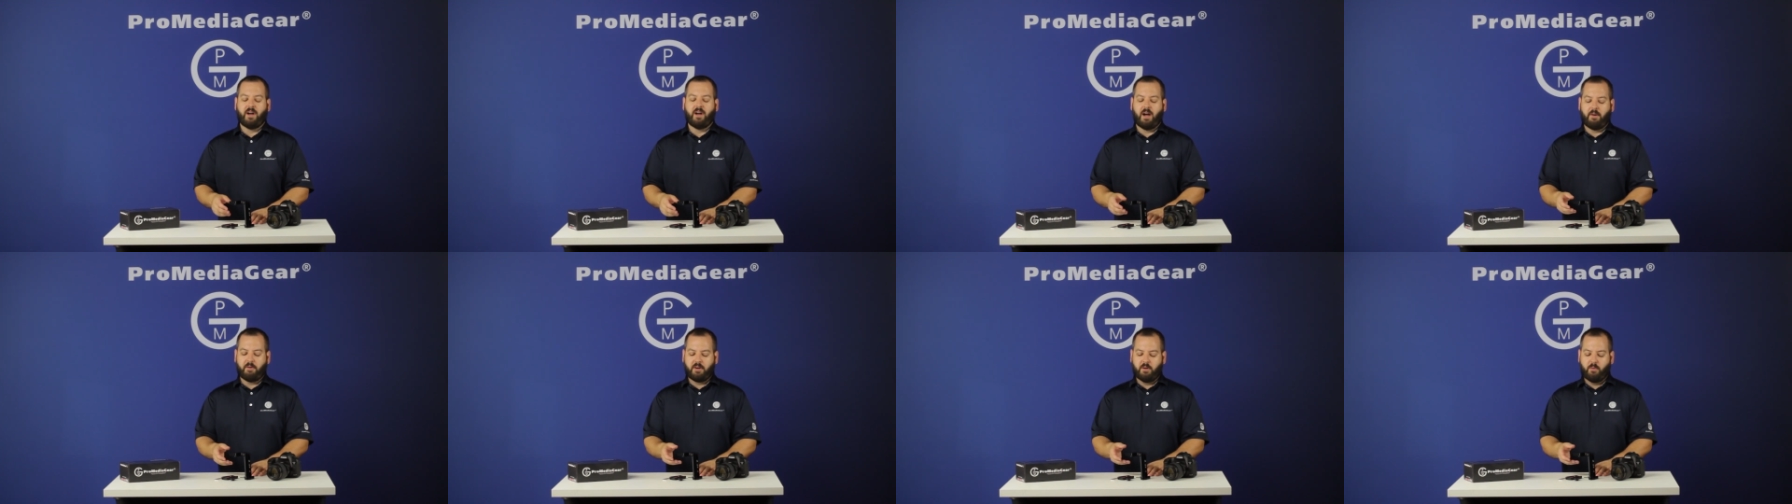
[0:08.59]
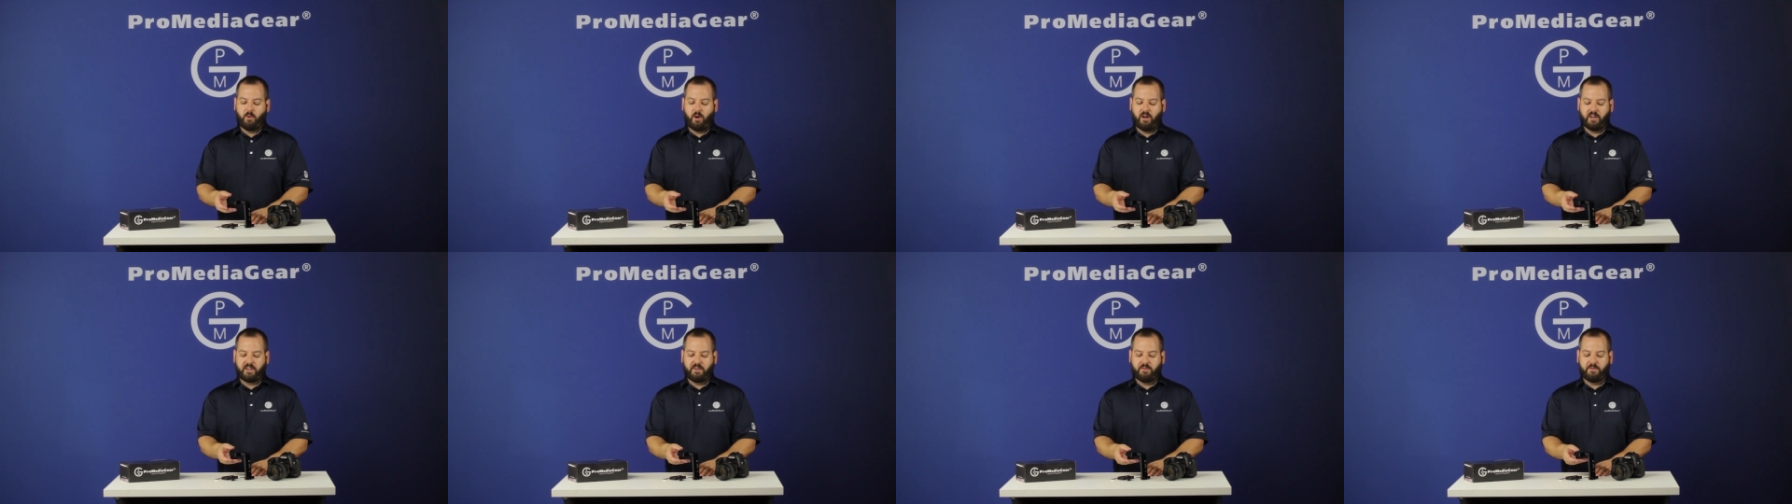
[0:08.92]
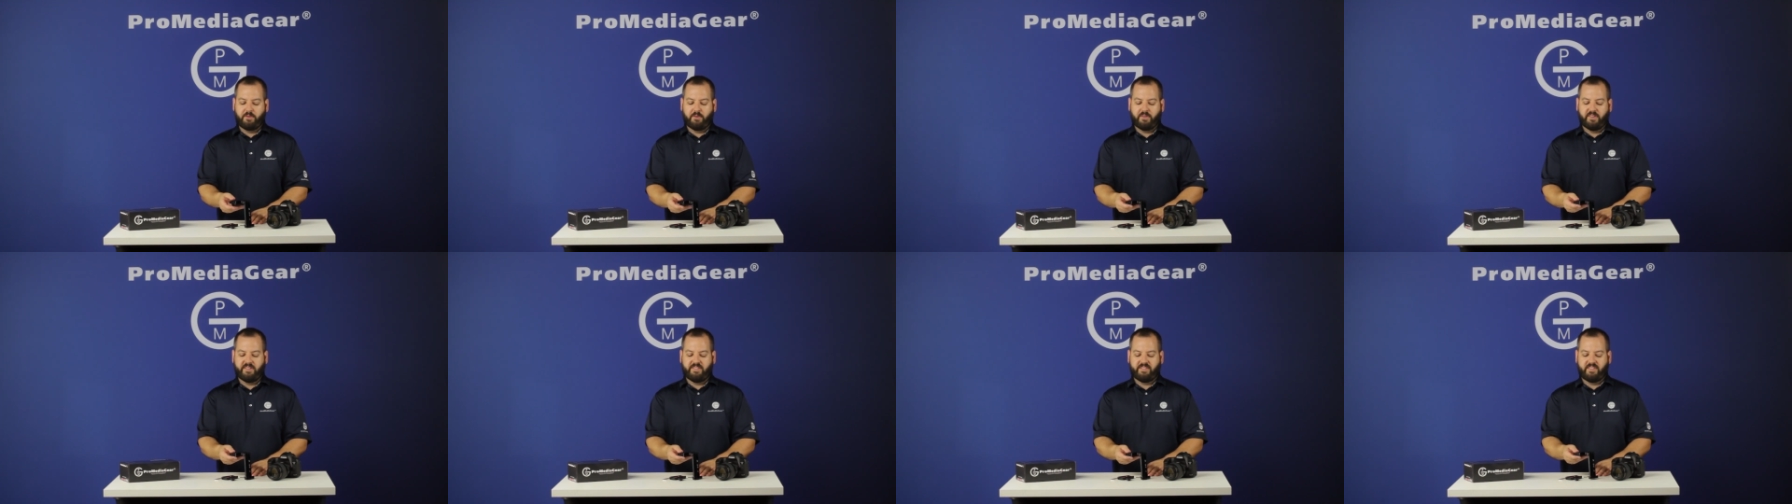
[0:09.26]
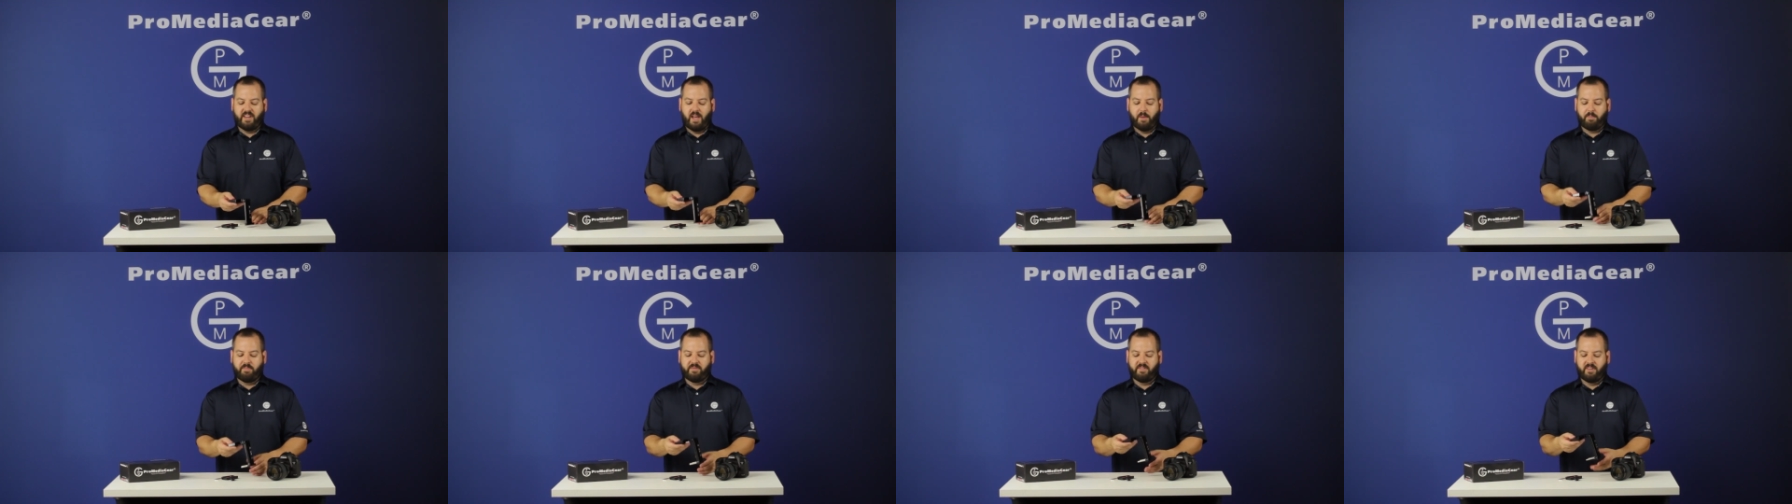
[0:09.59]
I'm going to walk you through the
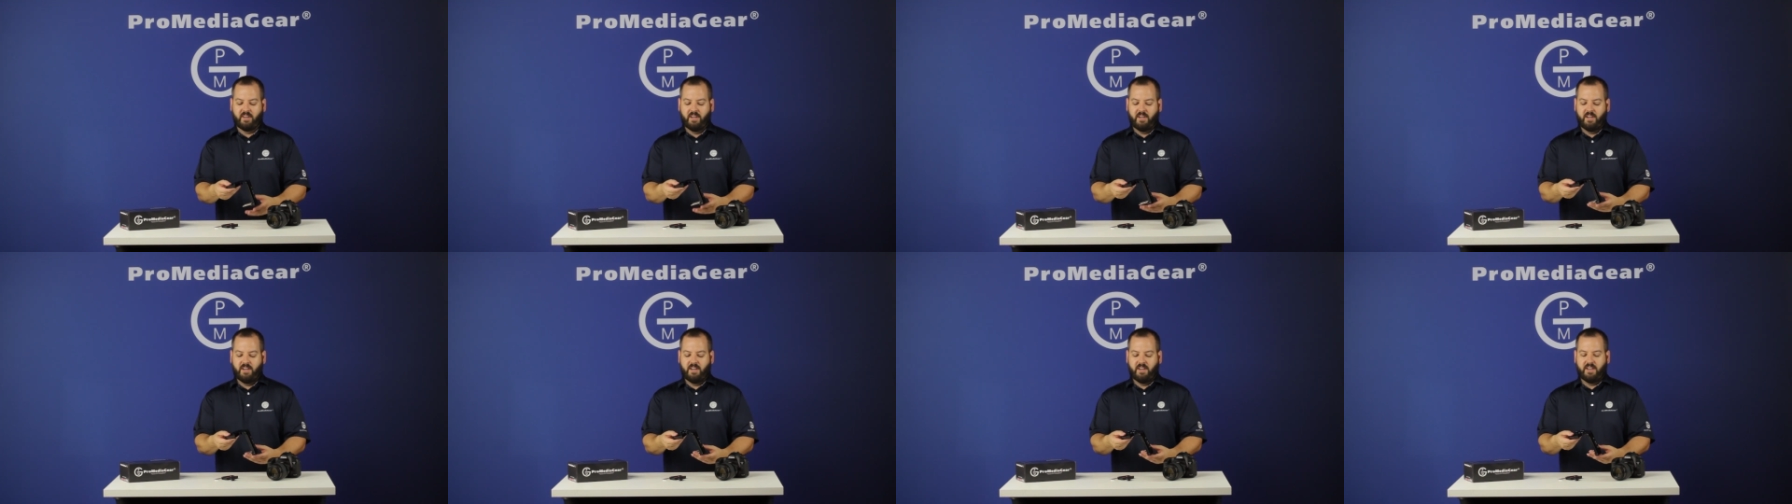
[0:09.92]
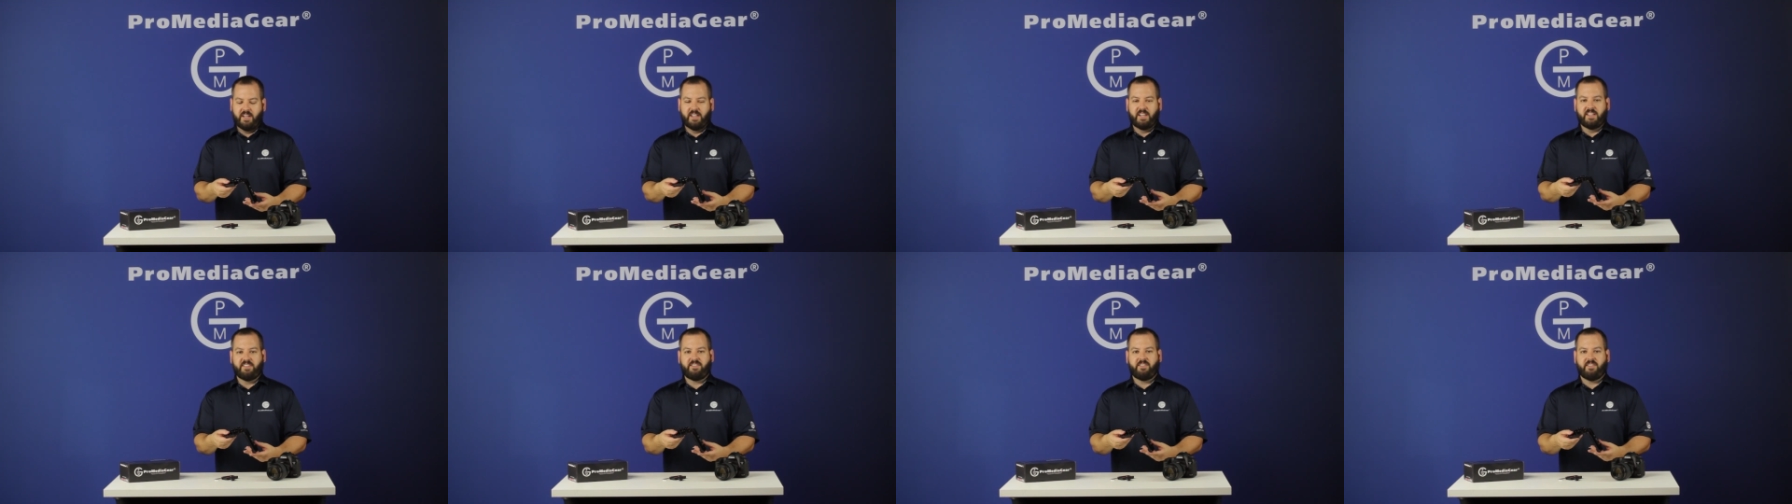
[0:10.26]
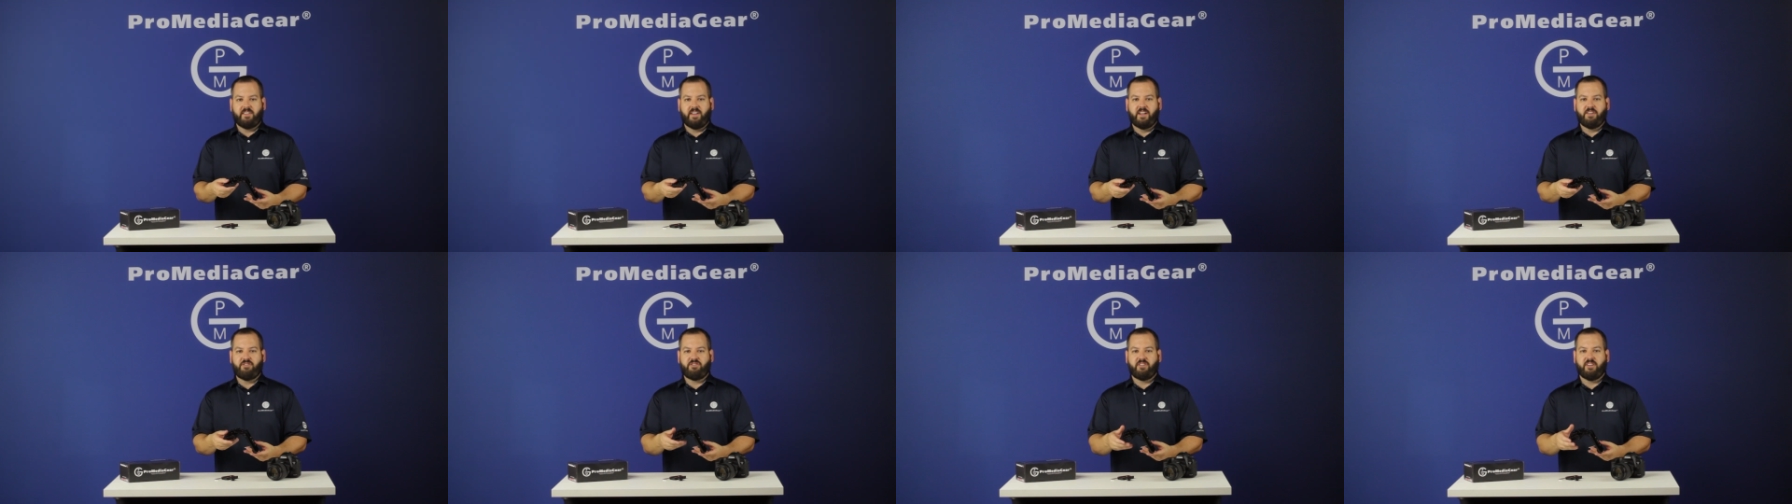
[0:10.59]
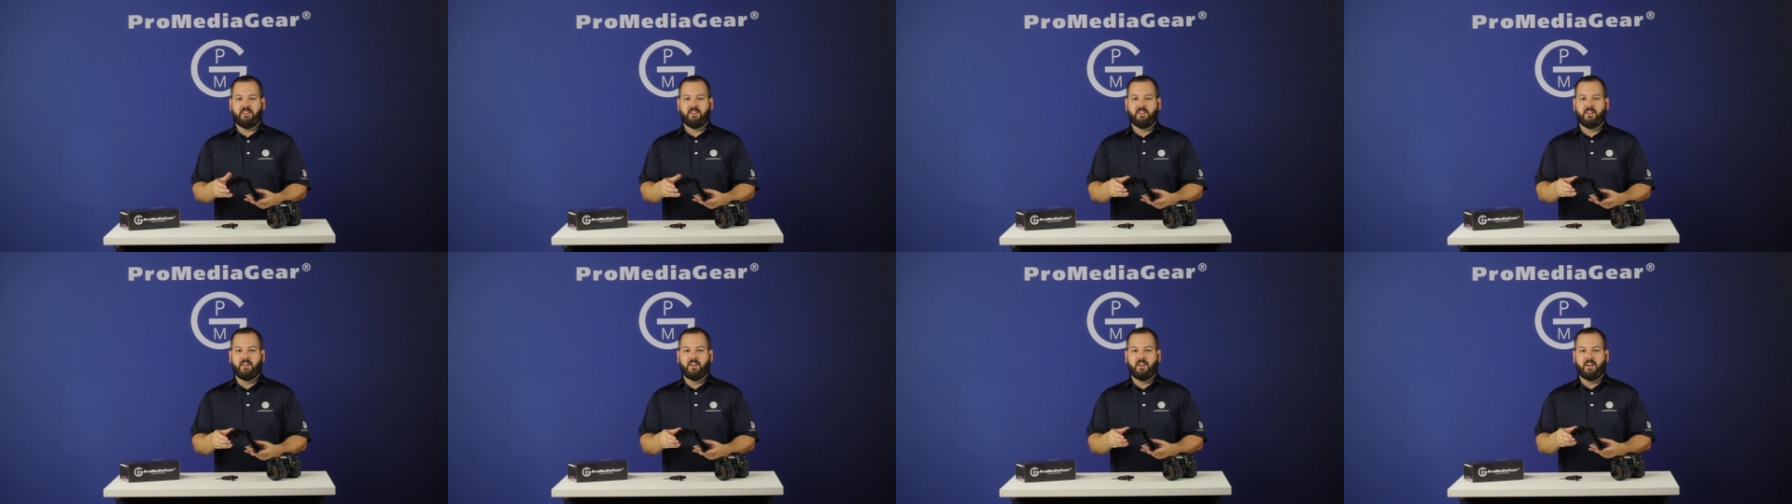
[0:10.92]
steps and
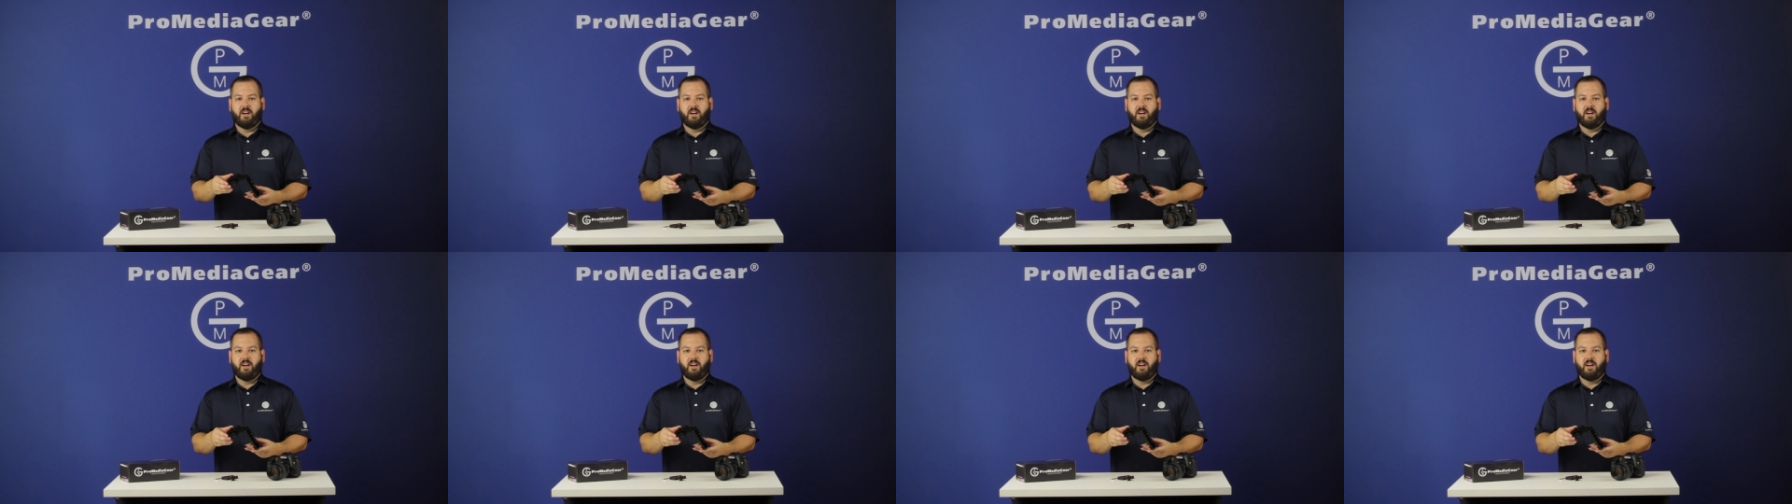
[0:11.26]
installation